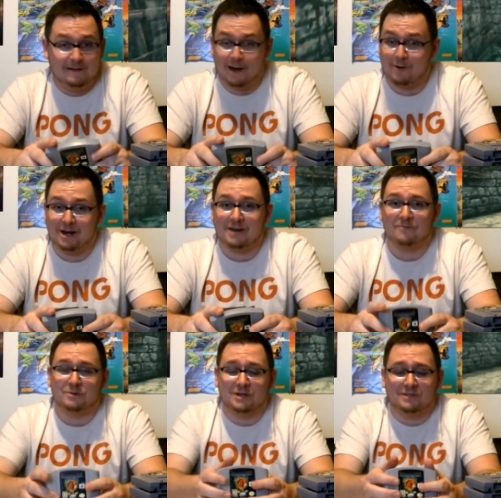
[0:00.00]
I rented it
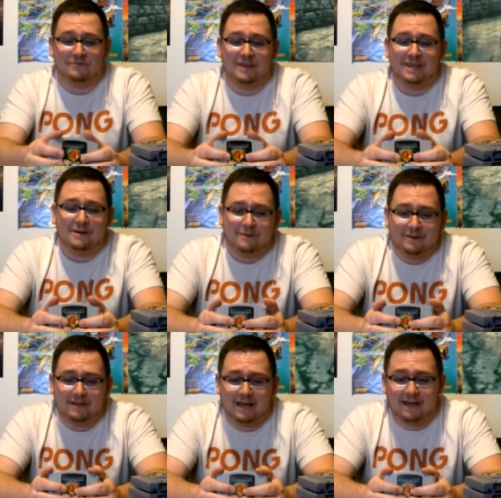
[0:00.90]
from Sean's Video,
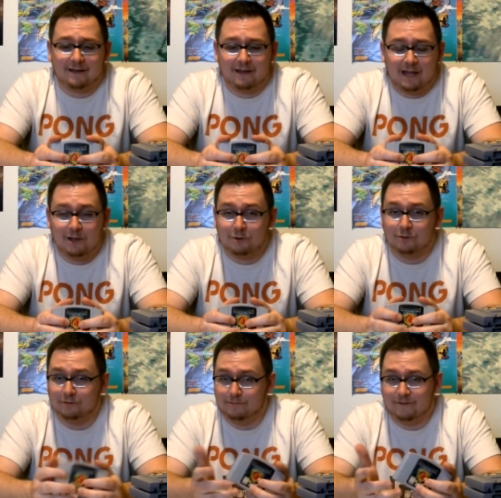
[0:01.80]
uh, a
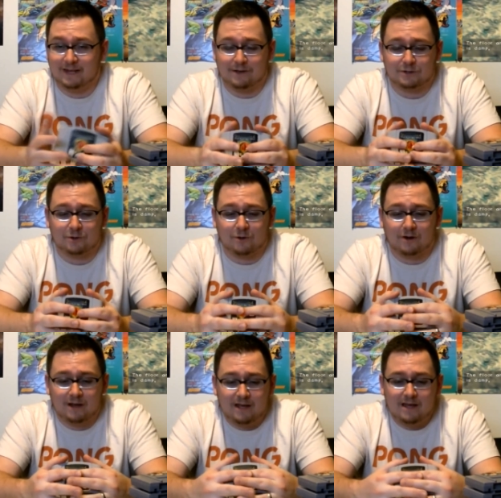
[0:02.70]
local video
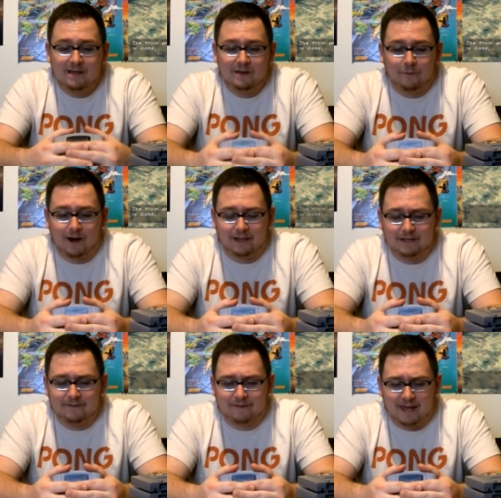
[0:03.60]
store where I
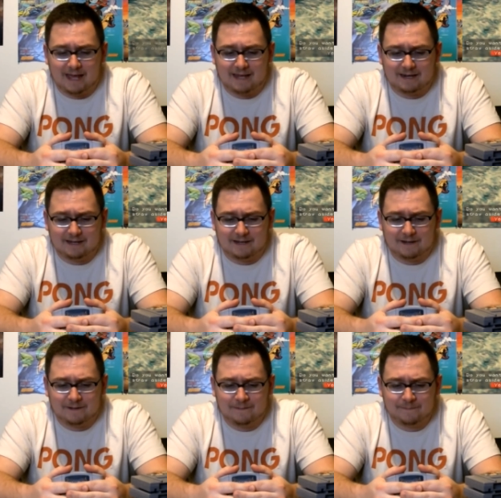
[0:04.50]
lived, and
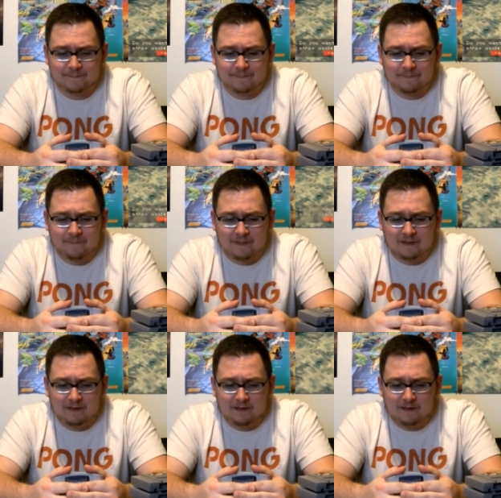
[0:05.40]
uh,
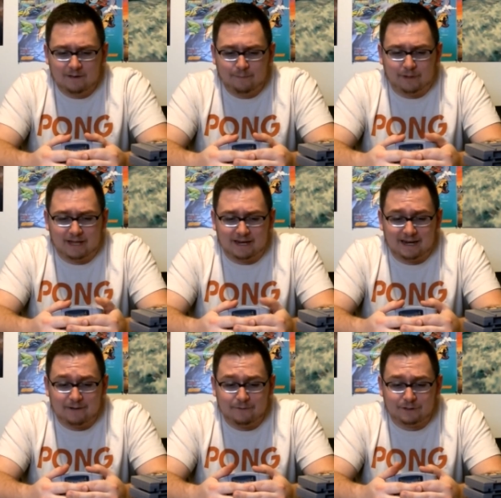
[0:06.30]
played it,
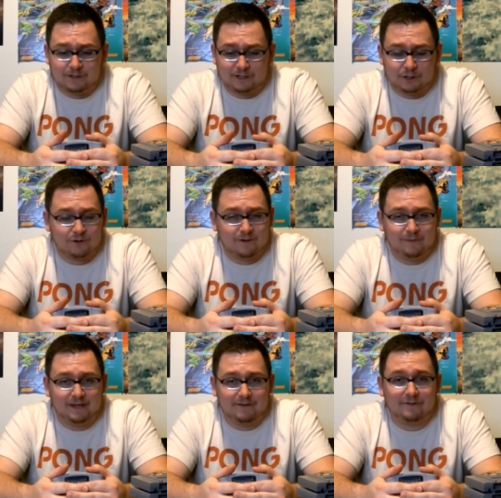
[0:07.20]
and it was
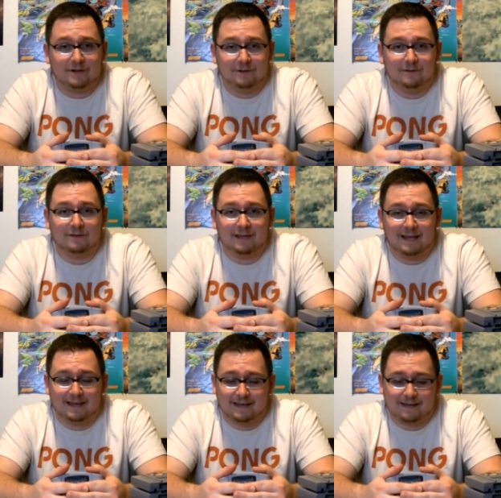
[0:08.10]
extremely difficult.
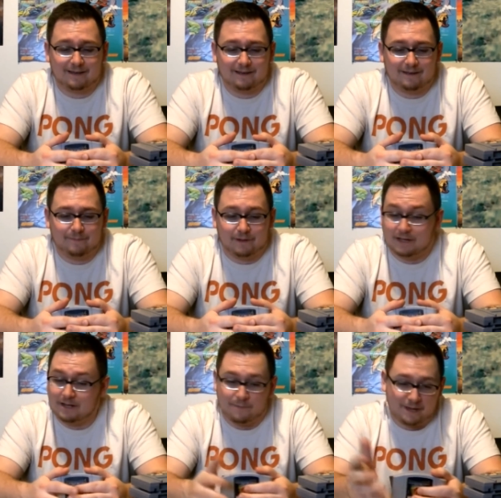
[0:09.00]
Like,
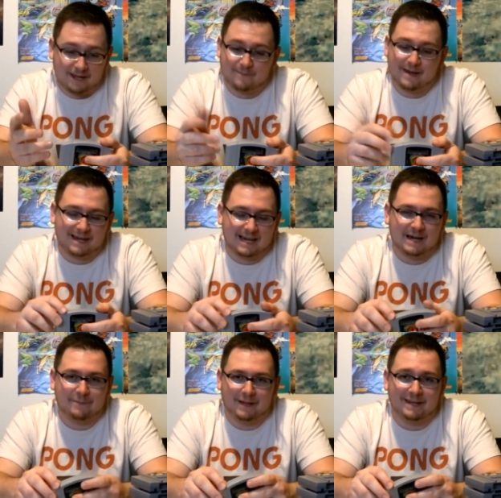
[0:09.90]
but you know, picking it back
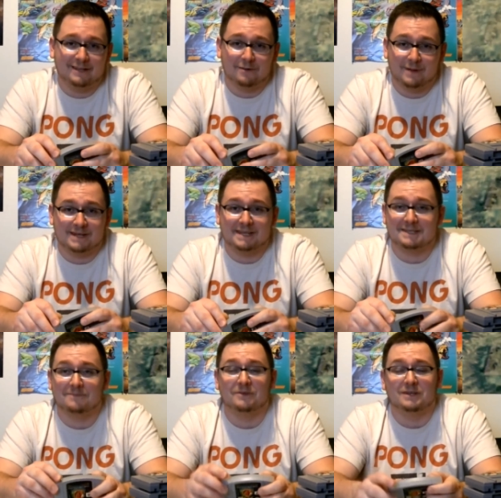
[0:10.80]
up, playing a little bit to get
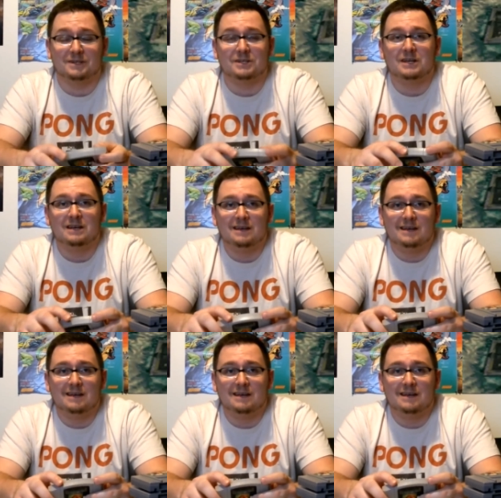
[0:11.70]
some footage,